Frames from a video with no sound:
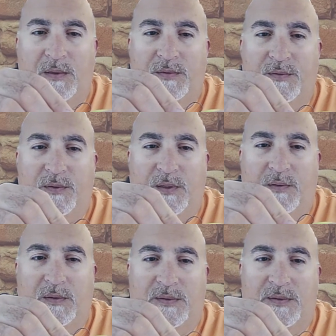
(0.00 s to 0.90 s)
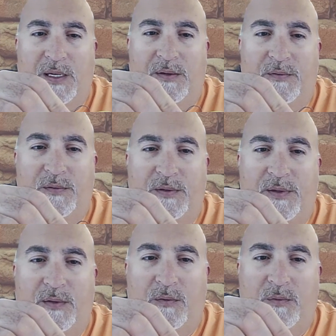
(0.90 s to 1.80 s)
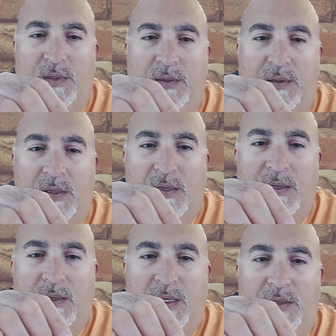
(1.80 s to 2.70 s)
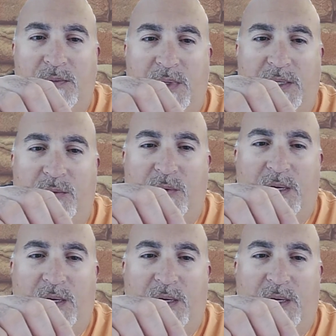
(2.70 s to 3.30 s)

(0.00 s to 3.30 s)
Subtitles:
so that you can slide underneath that O-ring, and you might grab